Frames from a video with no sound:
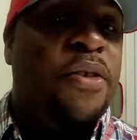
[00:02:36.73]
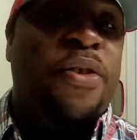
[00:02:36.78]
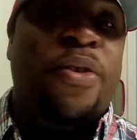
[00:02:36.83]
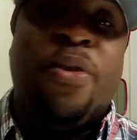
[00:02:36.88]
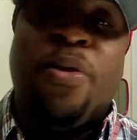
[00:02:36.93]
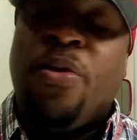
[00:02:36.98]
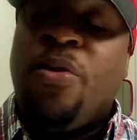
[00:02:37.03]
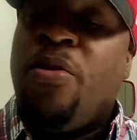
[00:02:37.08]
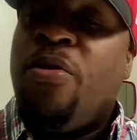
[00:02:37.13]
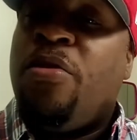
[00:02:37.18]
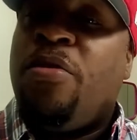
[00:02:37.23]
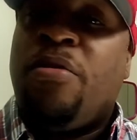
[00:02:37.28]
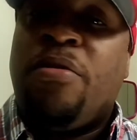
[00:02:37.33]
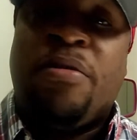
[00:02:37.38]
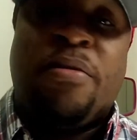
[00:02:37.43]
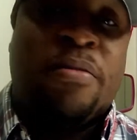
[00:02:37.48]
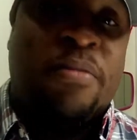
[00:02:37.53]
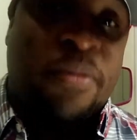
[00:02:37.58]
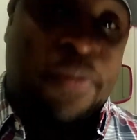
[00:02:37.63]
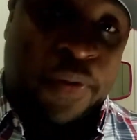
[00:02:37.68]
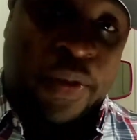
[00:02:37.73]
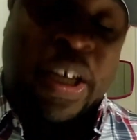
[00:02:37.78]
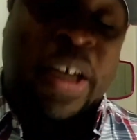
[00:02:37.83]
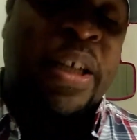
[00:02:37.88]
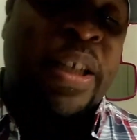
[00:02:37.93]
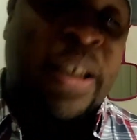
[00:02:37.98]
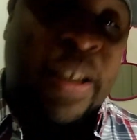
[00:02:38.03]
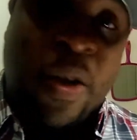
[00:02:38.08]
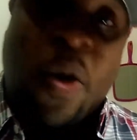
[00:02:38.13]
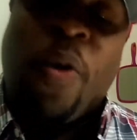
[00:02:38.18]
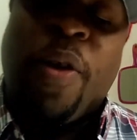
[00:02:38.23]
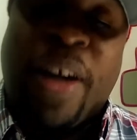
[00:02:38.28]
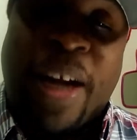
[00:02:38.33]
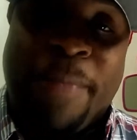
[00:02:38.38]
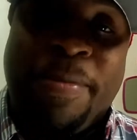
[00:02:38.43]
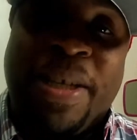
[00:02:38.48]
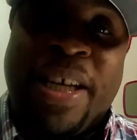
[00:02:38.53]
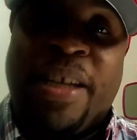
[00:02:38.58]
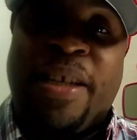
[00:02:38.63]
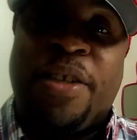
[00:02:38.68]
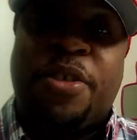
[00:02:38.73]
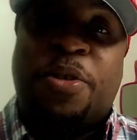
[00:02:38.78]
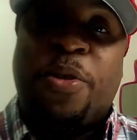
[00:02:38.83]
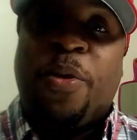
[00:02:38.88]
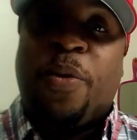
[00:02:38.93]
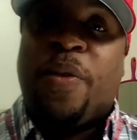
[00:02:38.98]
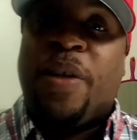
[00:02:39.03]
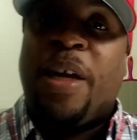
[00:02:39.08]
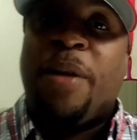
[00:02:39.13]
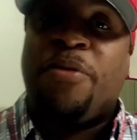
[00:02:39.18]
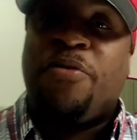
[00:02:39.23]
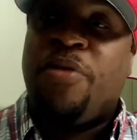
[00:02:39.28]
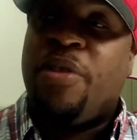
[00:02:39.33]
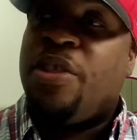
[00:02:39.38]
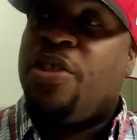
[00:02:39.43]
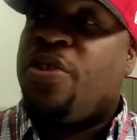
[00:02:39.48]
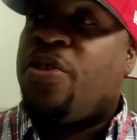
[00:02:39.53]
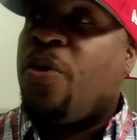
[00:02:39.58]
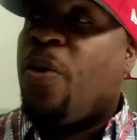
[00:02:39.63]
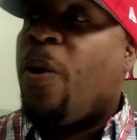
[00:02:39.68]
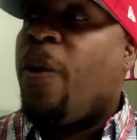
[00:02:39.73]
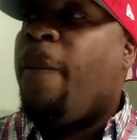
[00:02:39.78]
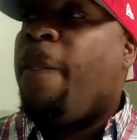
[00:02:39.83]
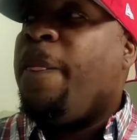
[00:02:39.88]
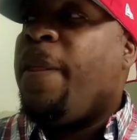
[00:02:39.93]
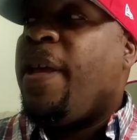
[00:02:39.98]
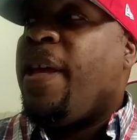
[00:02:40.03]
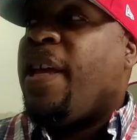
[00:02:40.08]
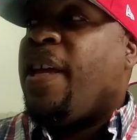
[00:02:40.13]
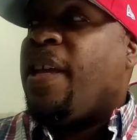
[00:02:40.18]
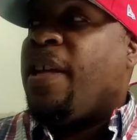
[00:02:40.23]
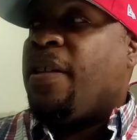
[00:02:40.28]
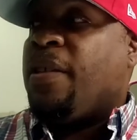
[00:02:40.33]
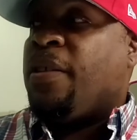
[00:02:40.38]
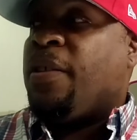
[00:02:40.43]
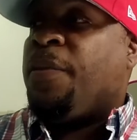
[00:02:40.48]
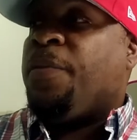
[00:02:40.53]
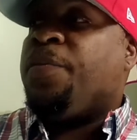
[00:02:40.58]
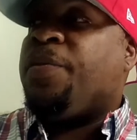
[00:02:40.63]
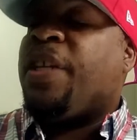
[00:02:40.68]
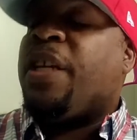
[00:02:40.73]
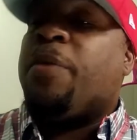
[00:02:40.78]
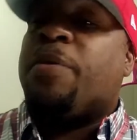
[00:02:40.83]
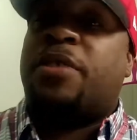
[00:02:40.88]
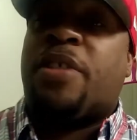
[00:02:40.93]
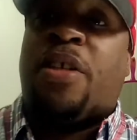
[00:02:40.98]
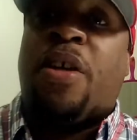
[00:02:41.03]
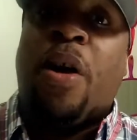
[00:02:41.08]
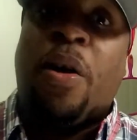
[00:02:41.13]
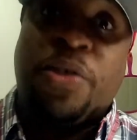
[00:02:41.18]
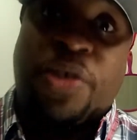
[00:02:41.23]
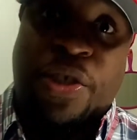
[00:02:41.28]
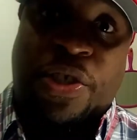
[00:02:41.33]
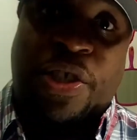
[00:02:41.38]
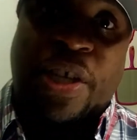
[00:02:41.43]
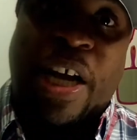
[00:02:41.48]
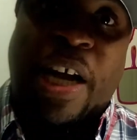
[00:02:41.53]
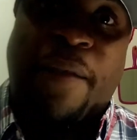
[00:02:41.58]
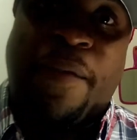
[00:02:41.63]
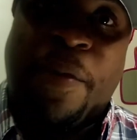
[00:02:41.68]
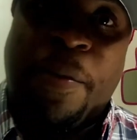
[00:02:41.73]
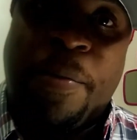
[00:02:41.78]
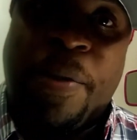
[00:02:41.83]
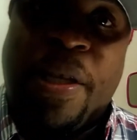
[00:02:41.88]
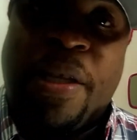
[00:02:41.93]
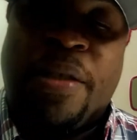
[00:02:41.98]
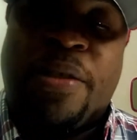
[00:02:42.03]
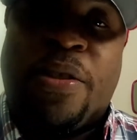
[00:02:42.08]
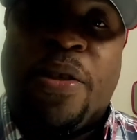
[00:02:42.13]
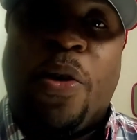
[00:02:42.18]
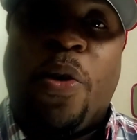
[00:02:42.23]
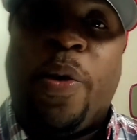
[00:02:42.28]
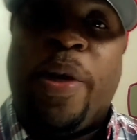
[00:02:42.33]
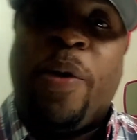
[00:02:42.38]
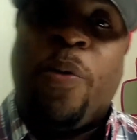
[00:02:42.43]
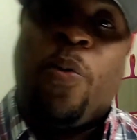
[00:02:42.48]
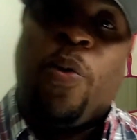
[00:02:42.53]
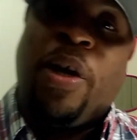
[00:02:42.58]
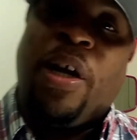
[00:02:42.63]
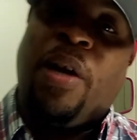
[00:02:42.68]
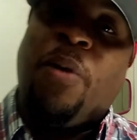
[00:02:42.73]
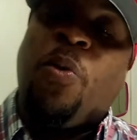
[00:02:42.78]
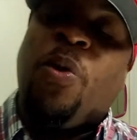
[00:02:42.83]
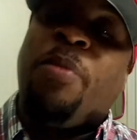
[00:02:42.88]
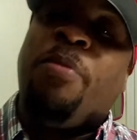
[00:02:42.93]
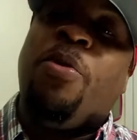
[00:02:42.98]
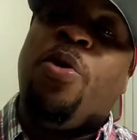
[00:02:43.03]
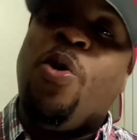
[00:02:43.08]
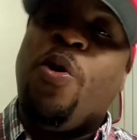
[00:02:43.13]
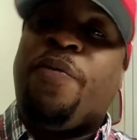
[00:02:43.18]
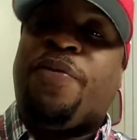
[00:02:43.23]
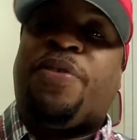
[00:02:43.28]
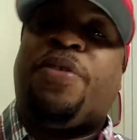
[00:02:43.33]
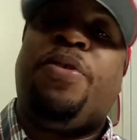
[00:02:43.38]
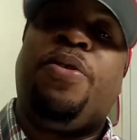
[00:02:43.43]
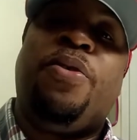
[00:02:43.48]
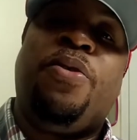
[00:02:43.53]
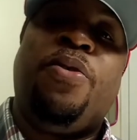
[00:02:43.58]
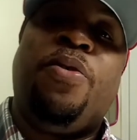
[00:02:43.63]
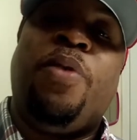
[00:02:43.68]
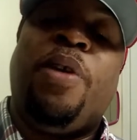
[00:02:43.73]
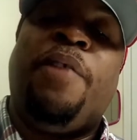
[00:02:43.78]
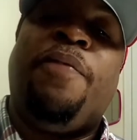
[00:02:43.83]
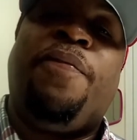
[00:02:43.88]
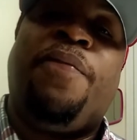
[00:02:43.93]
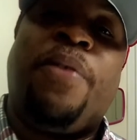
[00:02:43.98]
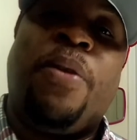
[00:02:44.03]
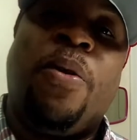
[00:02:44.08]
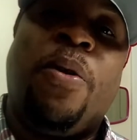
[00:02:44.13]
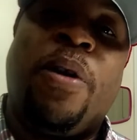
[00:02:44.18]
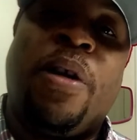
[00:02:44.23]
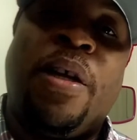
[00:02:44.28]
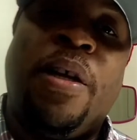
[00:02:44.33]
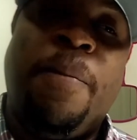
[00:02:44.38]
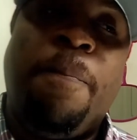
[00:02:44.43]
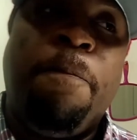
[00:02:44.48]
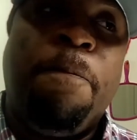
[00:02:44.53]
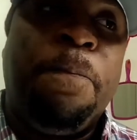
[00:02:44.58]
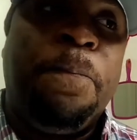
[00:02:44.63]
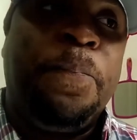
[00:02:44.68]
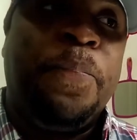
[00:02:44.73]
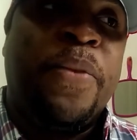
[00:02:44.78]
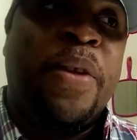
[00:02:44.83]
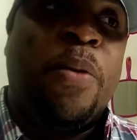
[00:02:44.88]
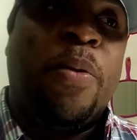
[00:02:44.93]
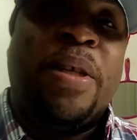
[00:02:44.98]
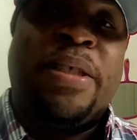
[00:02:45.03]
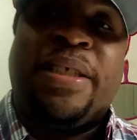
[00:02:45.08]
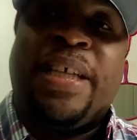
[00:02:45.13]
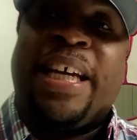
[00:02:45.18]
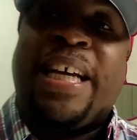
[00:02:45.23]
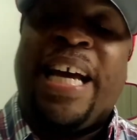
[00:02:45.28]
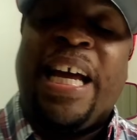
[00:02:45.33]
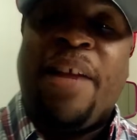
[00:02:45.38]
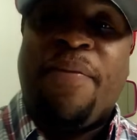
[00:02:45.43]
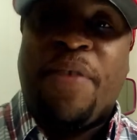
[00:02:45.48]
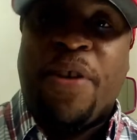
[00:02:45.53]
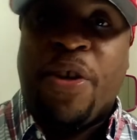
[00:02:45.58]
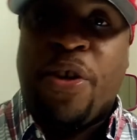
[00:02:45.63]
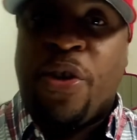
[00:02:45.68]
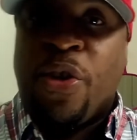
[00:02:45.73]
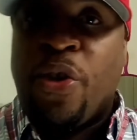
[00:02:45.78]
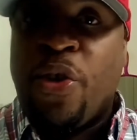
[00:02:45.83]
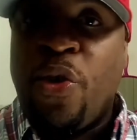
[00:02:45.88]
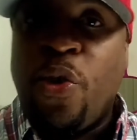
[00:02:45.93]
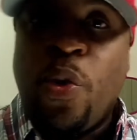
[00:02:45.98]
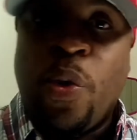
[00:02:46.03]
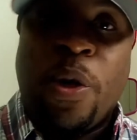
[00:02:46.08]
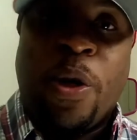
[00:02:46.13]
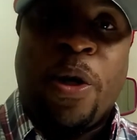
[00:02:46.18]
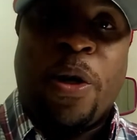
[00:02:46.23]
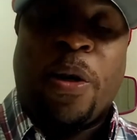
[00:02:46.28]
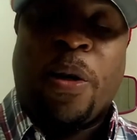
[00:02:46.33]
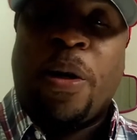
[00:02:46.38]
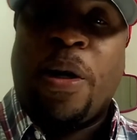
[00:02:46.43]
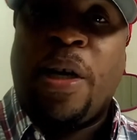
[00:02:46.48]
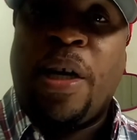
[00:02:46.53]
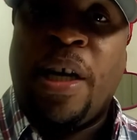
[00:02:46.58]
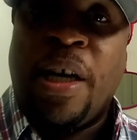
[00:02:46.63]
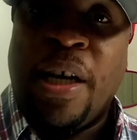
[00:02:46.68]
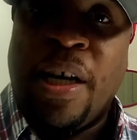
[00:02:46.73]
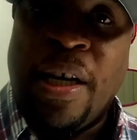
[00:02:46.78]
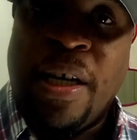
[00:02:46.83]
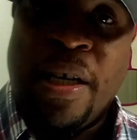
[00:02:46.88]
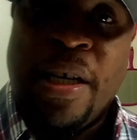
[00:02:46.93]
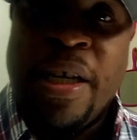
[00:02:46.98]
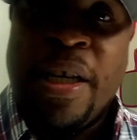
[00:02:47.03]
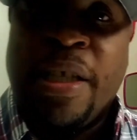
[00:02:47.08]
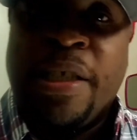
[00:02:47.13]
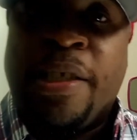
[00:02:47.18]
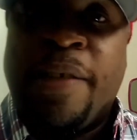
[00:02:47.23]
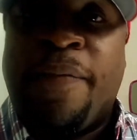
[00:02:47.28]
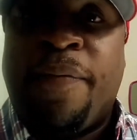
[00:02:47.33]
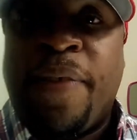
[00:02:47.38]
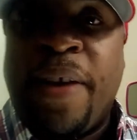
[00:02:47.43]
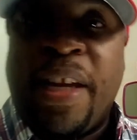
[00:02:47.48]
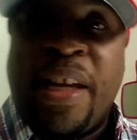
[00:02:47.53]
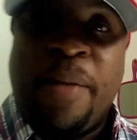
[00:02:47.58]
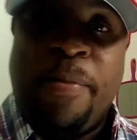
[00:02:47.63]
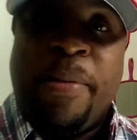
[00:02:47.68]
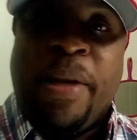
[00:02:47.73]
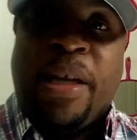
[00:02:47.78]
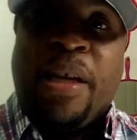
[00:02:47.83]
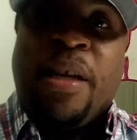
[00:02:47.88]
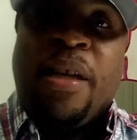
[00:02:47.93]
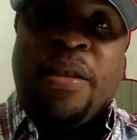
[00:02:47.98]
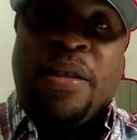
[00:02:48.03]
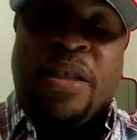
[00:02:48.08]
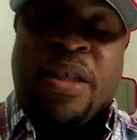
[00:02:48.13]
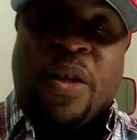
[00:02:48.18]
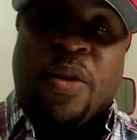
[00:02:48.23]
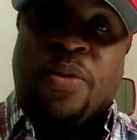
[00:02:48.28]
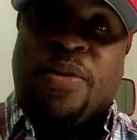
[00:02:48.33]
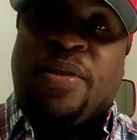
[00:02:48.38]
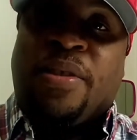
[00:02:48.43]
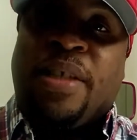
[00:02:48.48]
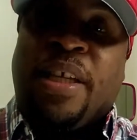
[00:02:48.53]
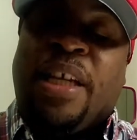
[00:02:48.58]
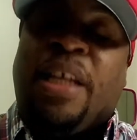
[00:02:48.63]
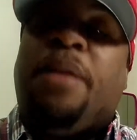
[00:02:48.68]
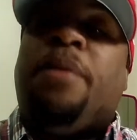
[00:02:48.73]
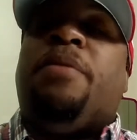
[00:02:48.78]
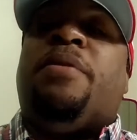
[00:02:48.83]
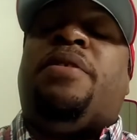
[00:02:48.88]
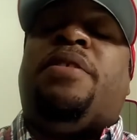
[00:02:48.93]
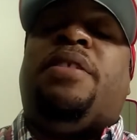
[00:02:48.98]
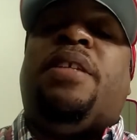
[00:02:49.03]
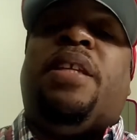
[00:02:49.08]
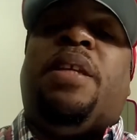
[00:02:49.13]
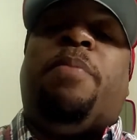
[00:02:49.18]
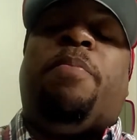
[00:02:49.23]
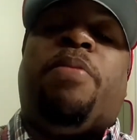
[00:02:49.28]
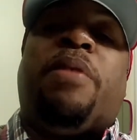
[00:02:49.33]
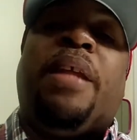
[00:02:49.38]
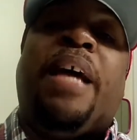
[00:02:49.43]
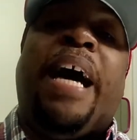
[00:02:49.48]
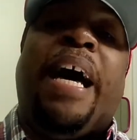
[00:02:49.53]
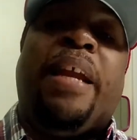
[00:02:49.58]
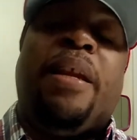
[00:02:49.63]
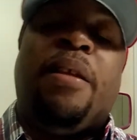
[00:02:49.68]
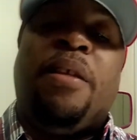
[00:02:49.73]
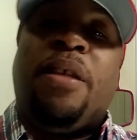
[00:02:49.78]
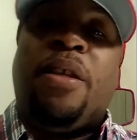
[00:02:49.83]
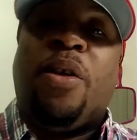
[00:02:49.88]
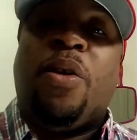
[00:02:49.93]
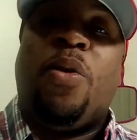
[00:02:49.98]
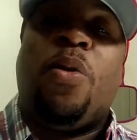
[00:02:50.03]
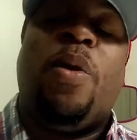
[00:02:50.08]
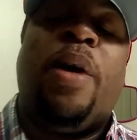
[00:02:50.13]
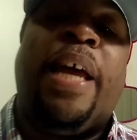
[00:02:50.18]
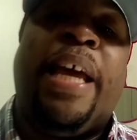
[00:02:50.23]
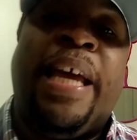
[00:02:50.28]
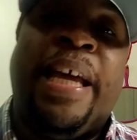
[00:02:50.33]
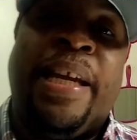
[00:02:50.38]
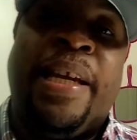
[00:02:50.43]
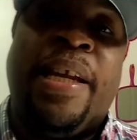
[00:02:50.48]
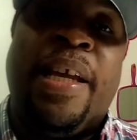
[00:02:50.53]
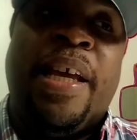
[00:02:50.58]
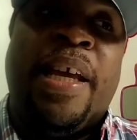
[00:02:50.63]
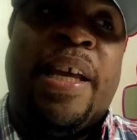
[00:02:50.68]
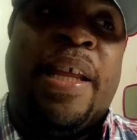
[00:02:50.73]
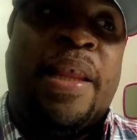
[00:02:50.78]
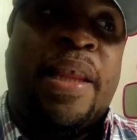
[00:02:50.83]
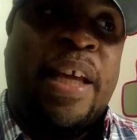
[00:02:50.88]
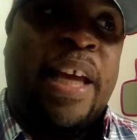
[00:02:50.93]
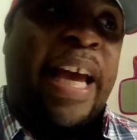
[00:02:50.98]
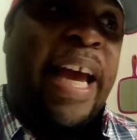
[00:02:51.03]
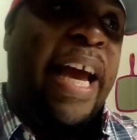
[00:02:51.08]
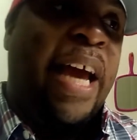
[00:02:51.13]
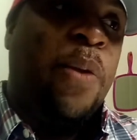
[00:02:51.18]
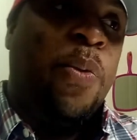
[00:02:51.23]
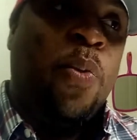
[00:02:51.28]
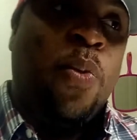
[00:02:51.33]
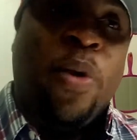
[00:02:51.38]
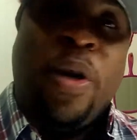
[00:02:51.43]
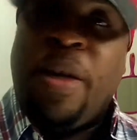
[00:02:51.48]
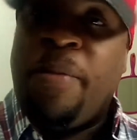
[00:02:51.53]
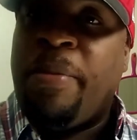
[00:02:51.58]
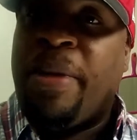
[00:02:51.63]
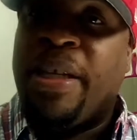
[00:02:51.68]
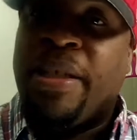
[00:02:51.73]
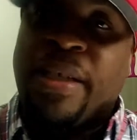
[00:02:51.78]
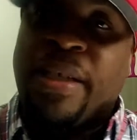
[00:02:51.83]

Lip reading: know that I'm telling the truth. And I was really short. And it was a culture shock for me. So where we moved to in Florida was kind of a newer development, city plot, and they had one